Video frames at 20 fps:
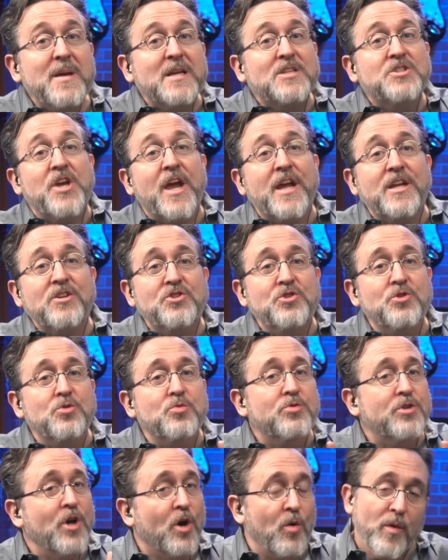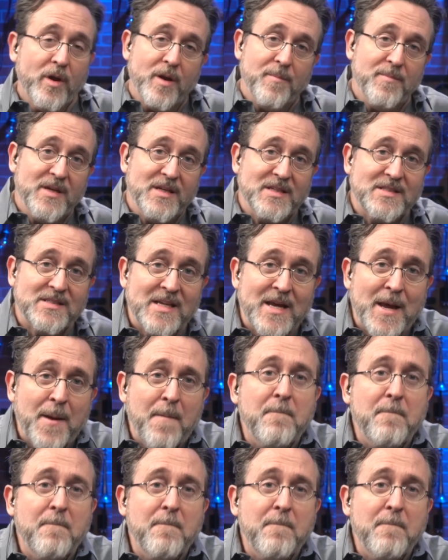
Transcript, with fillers: big change you don't want to miss